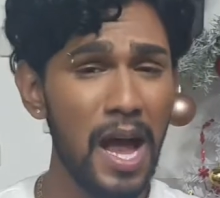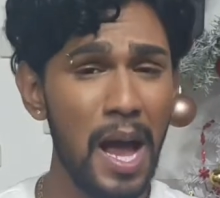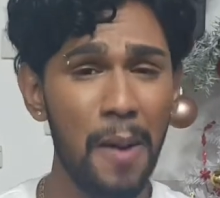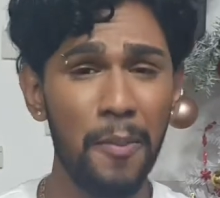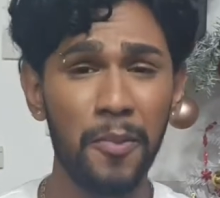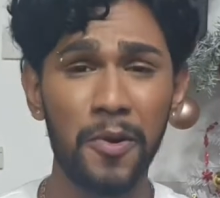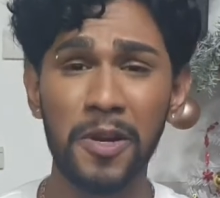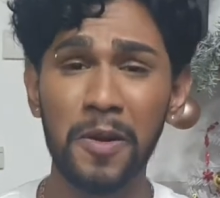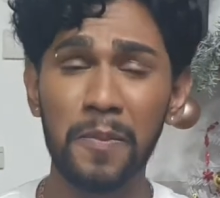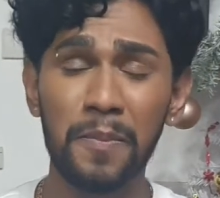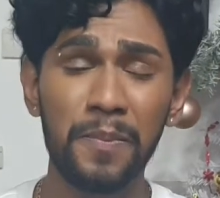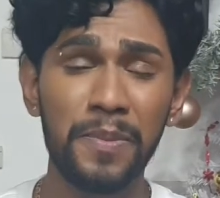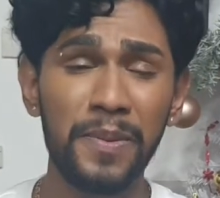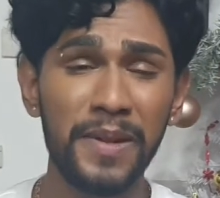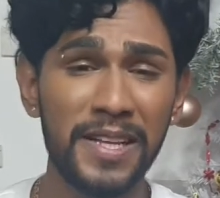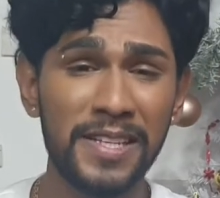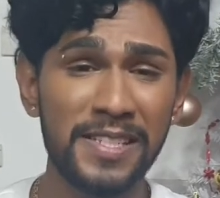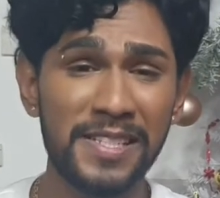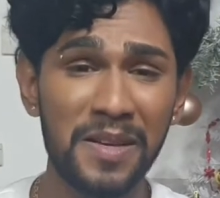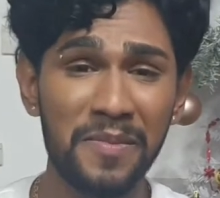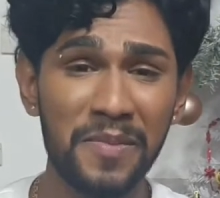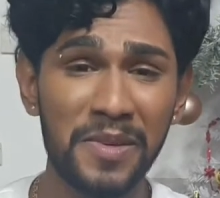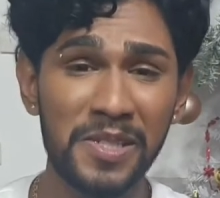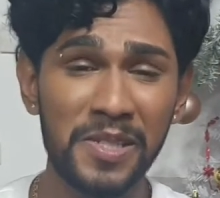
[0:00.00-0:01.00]
i'm going to
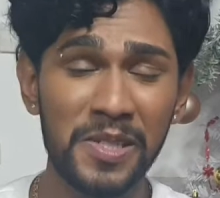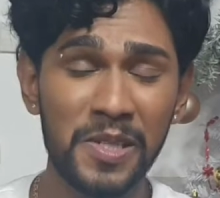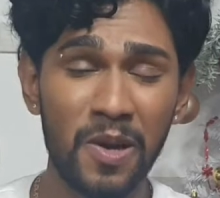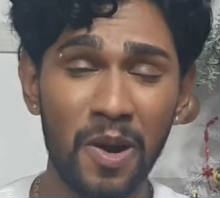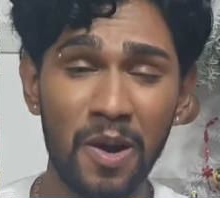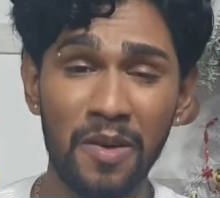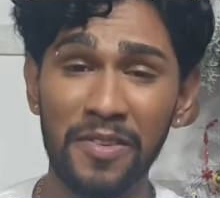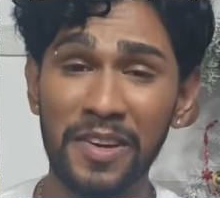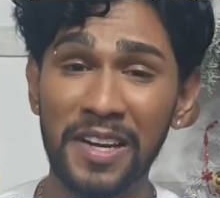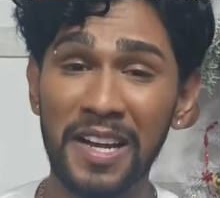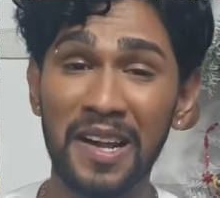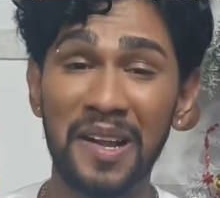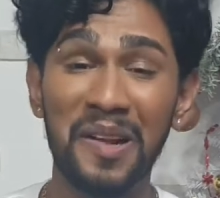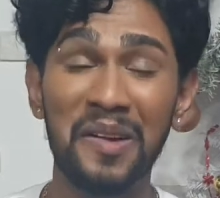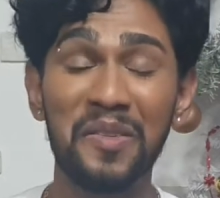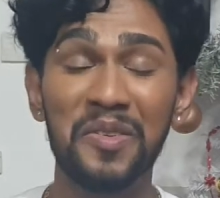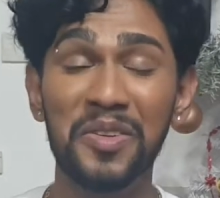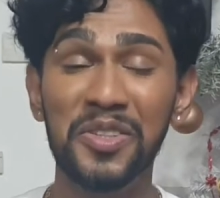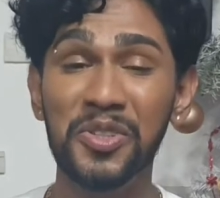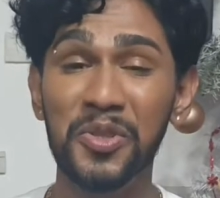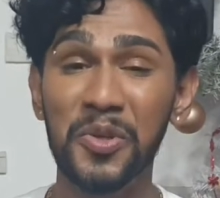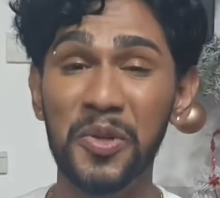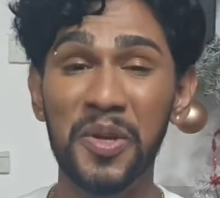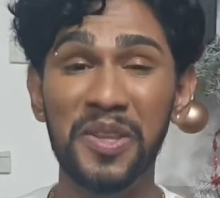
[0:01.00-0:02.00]
place them into the oven and
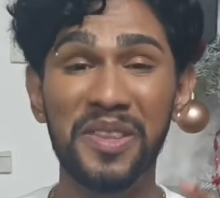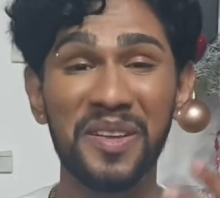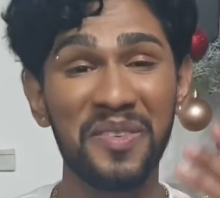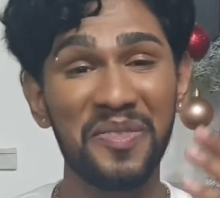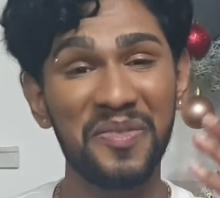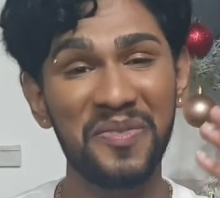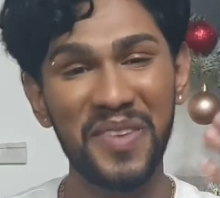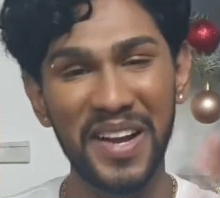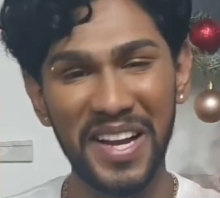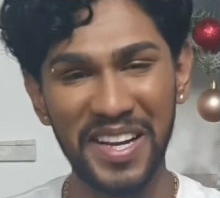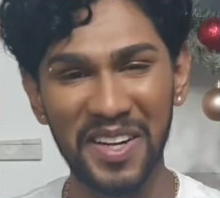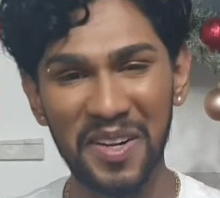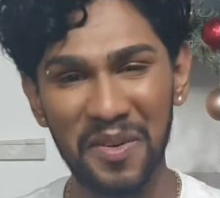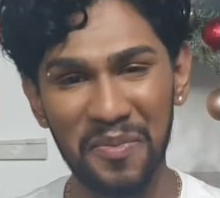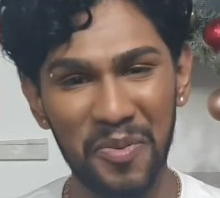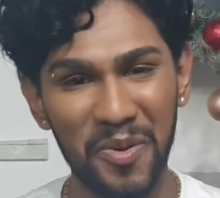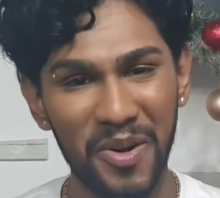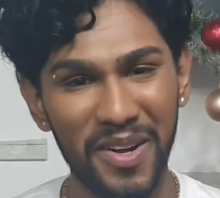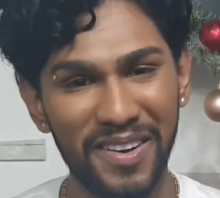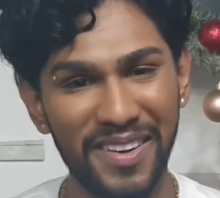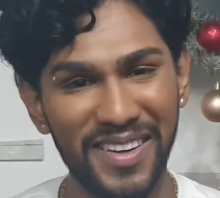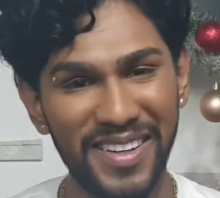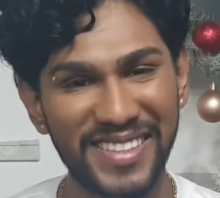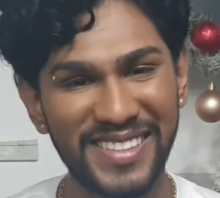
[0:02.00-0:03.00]
i'll show you the final
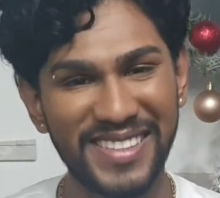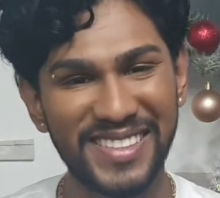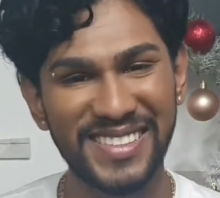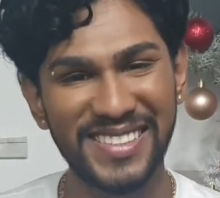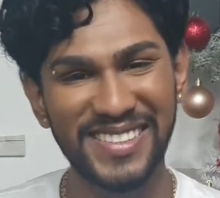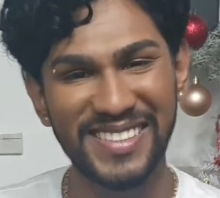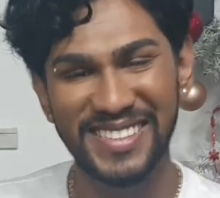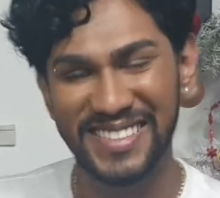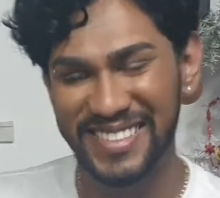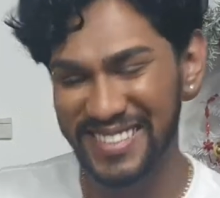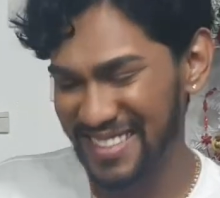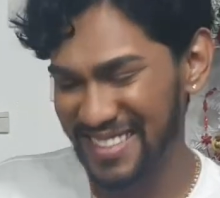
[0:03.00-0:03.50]
product